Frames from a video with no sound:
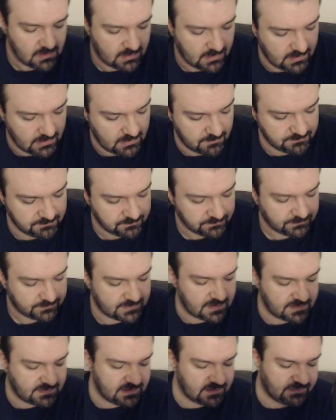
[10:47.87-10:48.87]
Um,
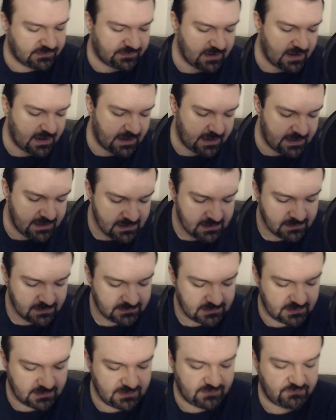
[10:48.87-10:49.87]
they did say
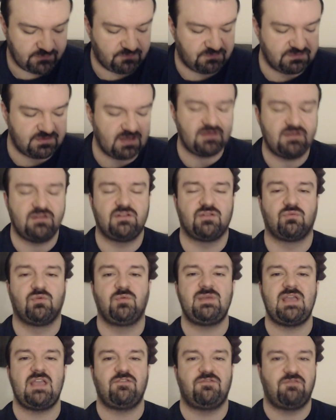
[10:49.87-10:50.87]
that it is they, there
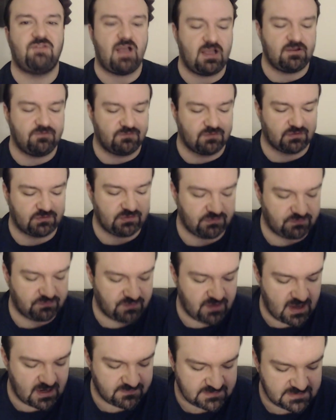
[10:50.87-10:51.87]
will be a five versus
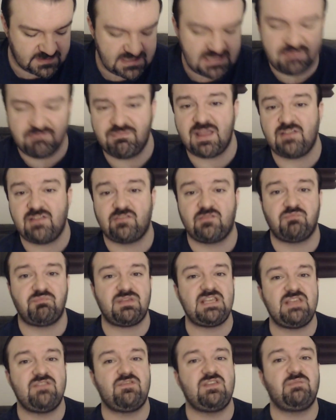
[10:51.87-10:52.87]
five team-based
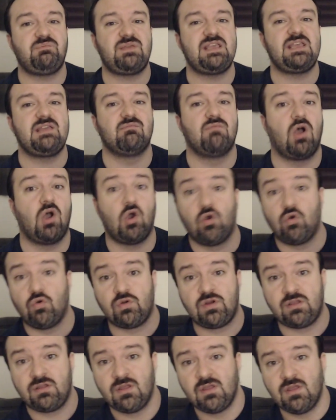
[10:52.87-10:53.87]
PvP
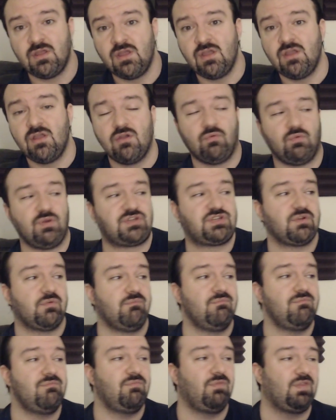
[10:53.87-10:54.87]
mode which
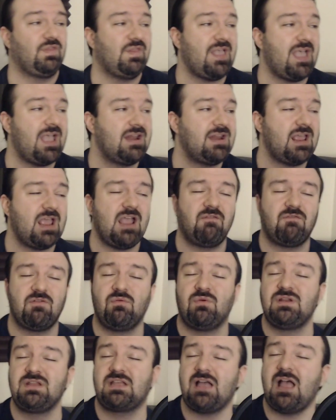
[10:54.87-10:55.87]
led
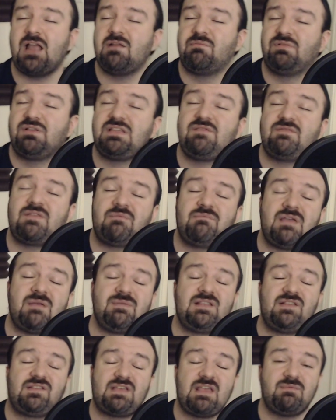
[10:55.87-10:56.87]
everyone to kind of believe that
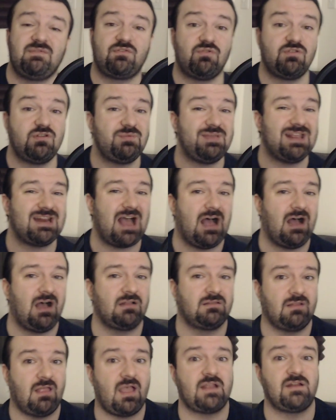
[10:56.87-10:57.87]
maybe this game is going to be an
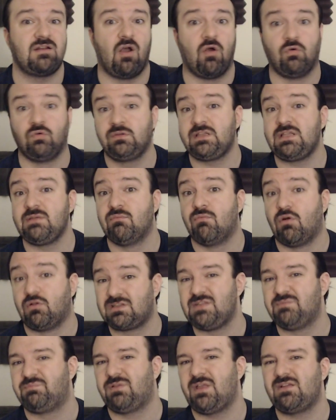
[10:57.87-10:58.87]
online only
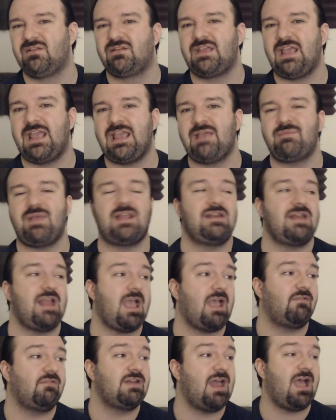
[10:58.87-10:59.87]
multiplayer game and
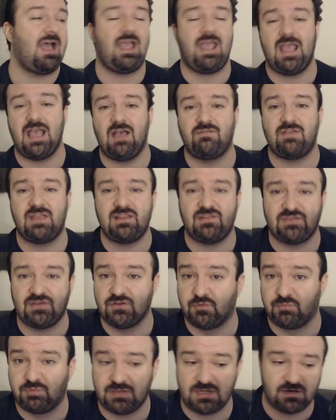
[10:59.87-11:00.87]
ha not have a
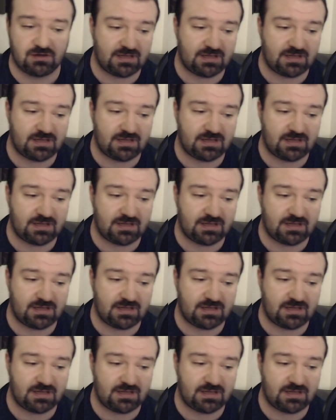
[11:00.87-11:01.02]
single player